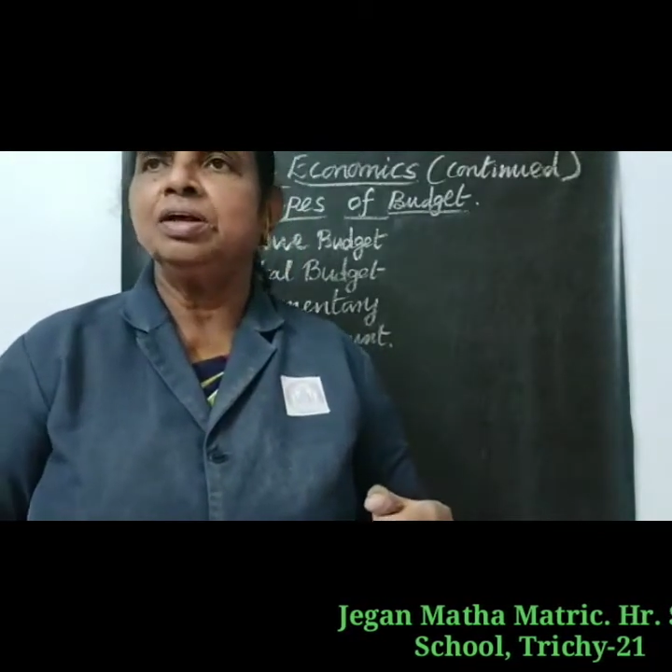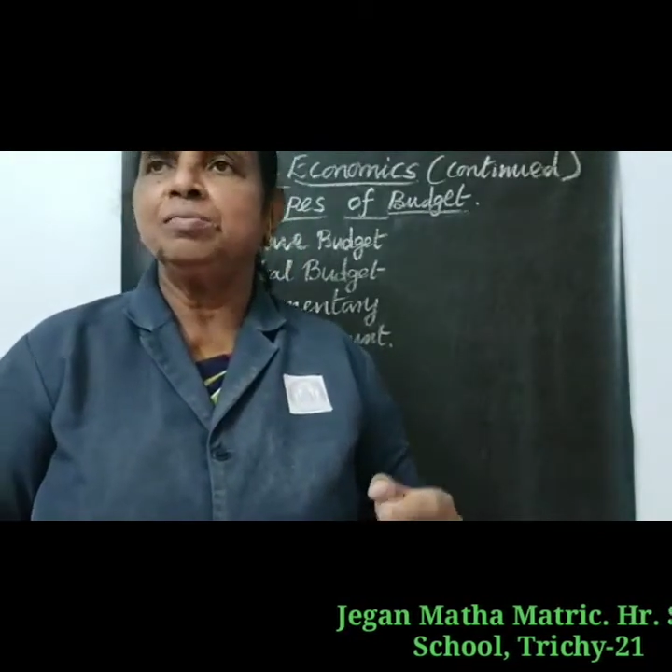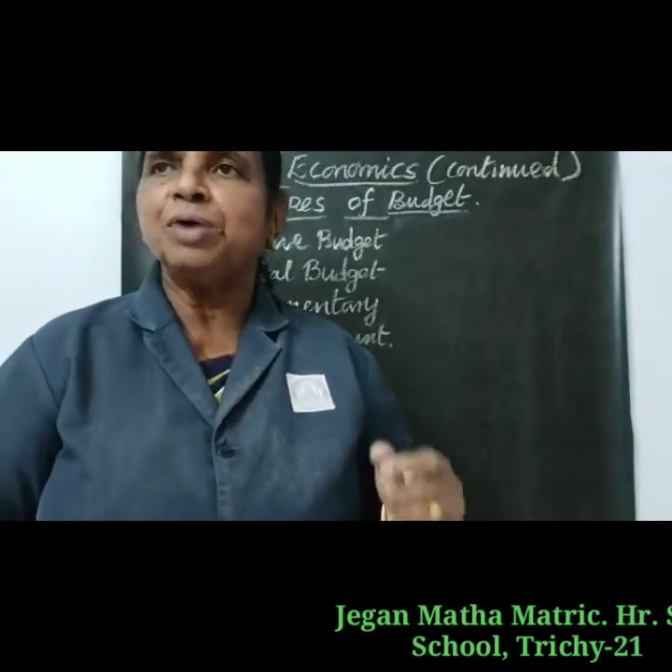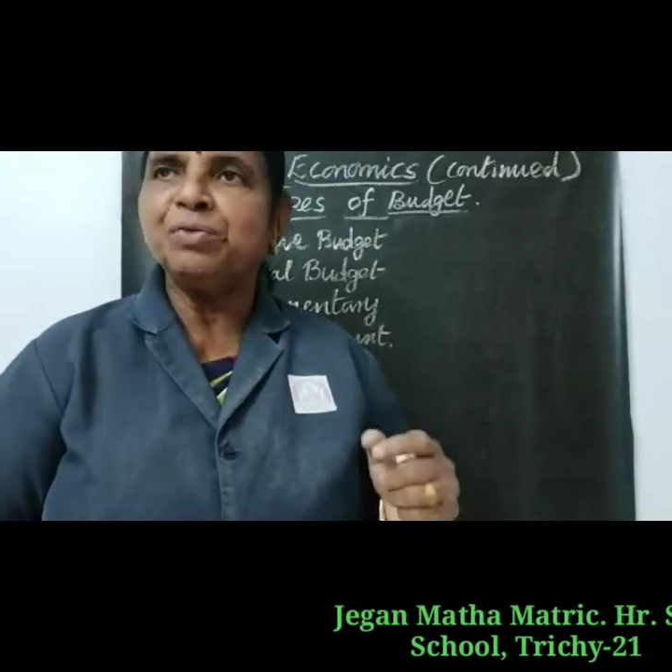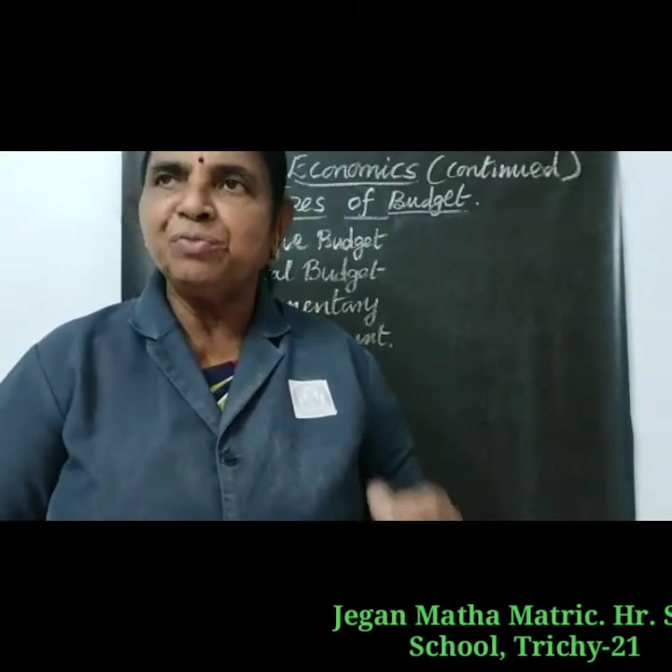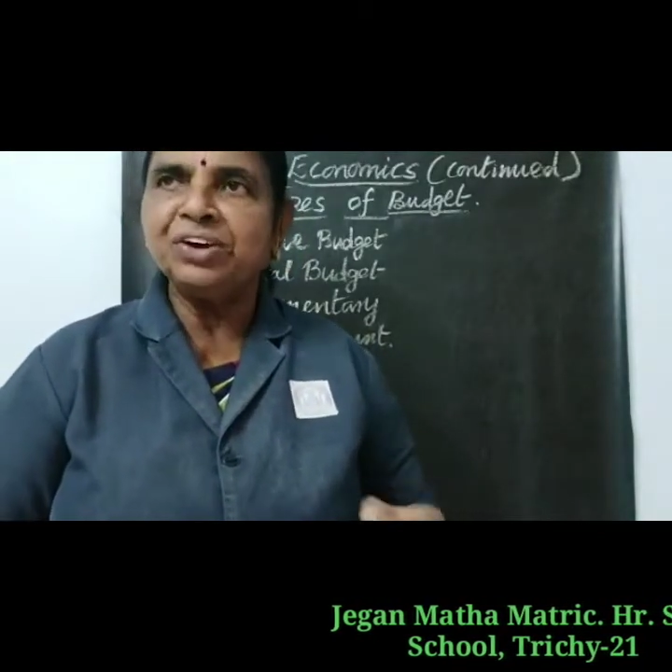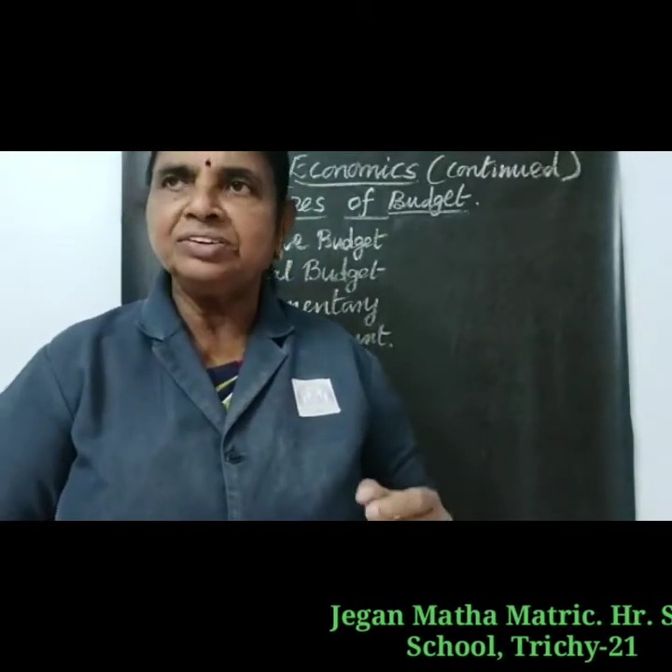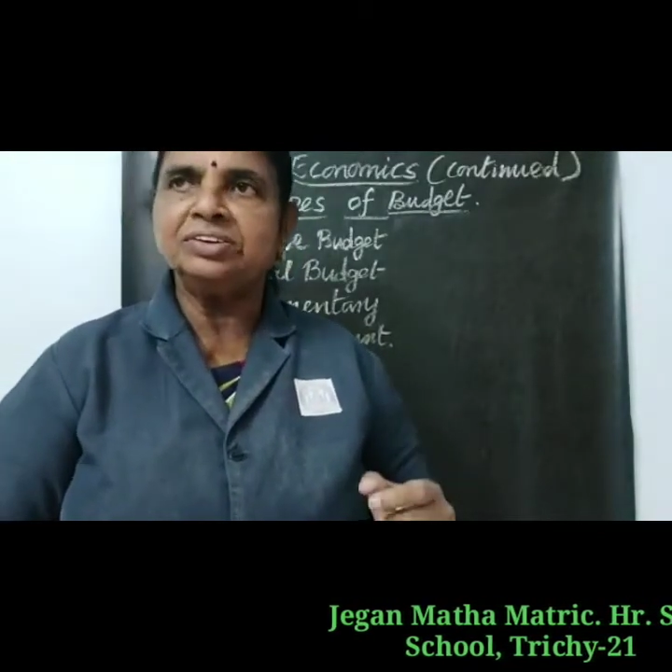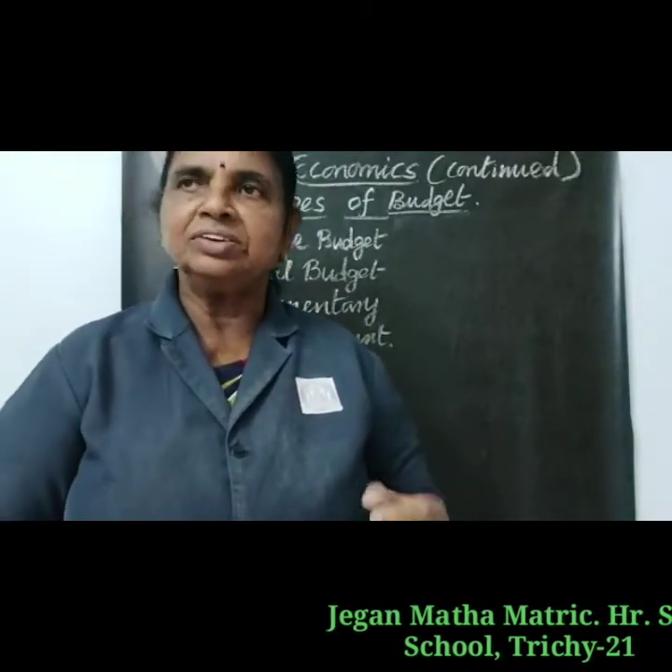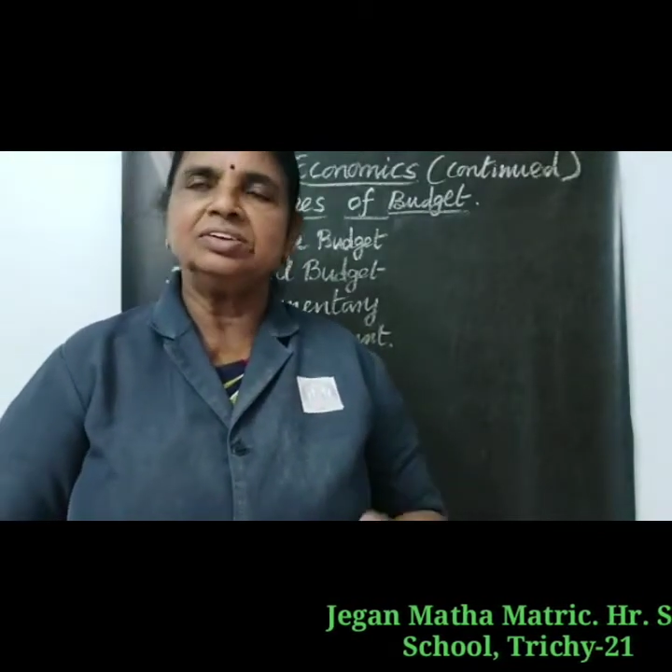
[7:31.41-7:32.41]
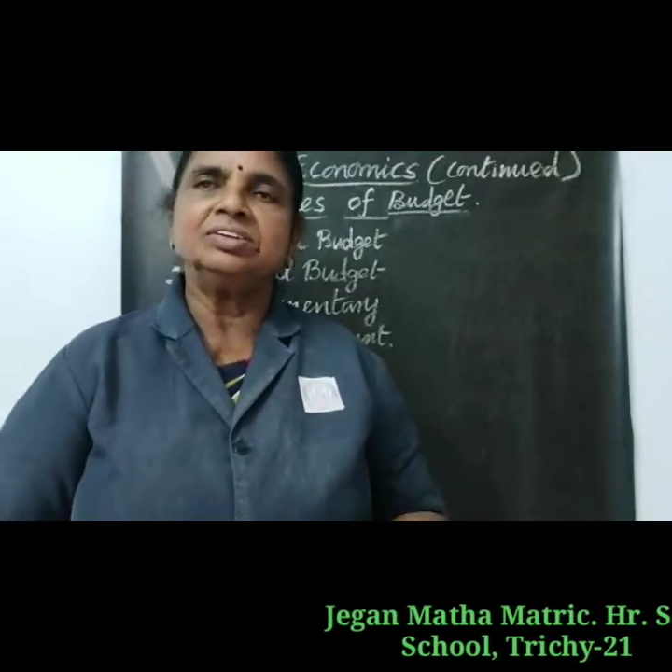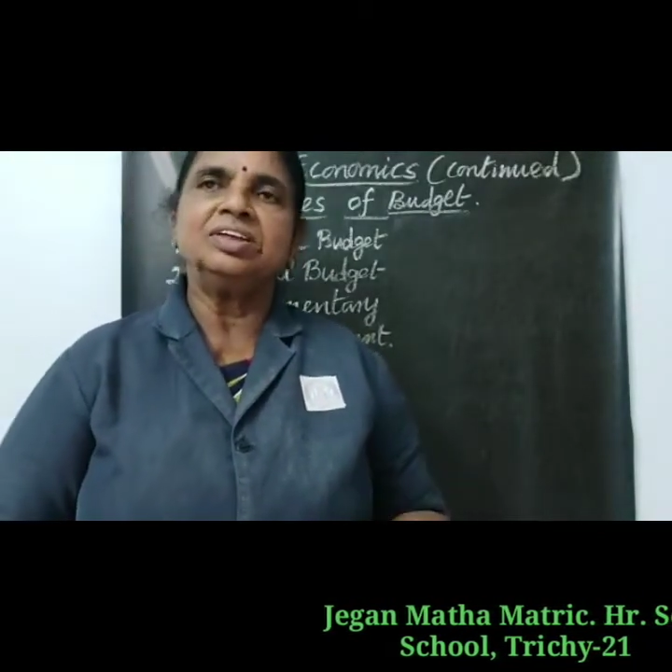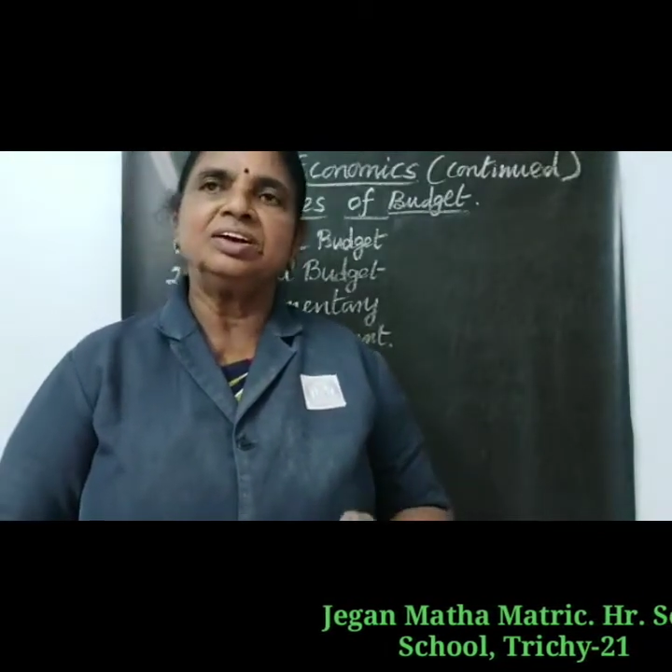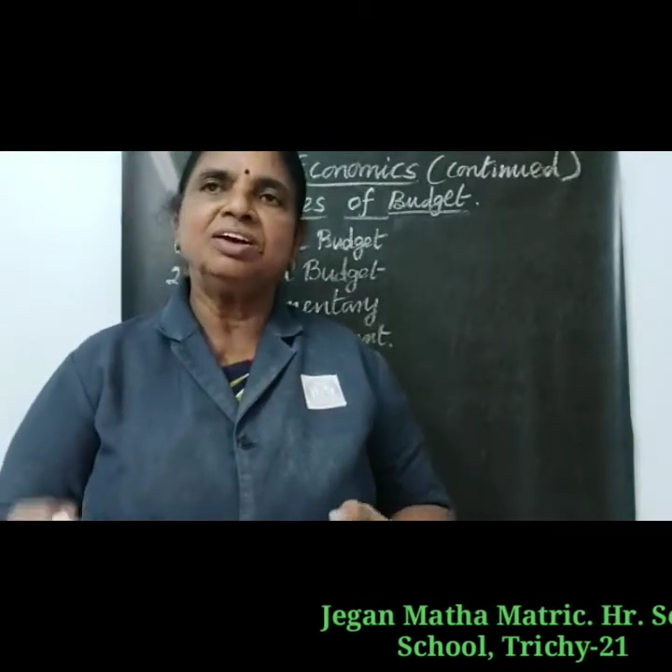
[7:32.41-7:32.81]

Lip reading: by which the